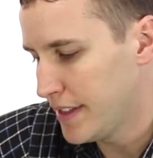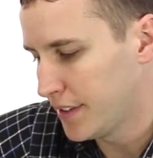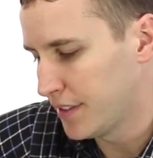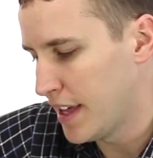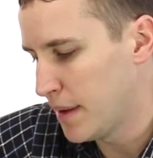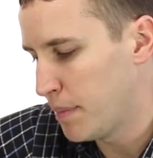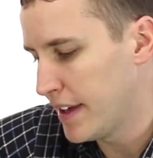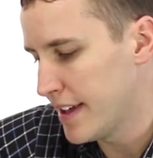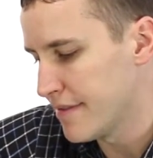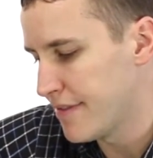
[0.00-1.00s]
This is
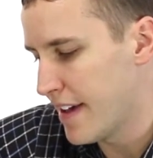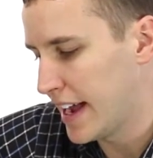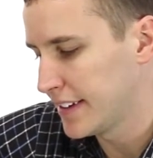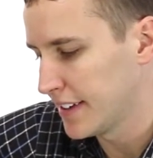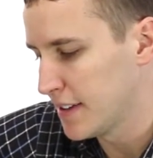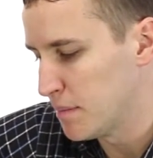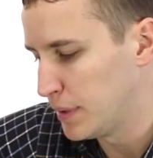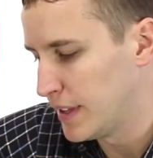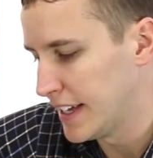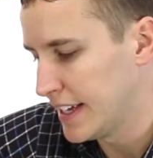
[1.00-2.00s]
HIPAA and FACTA
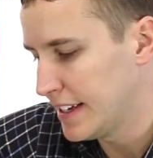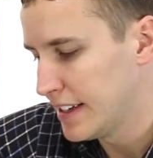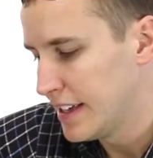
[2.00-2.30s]
compliant.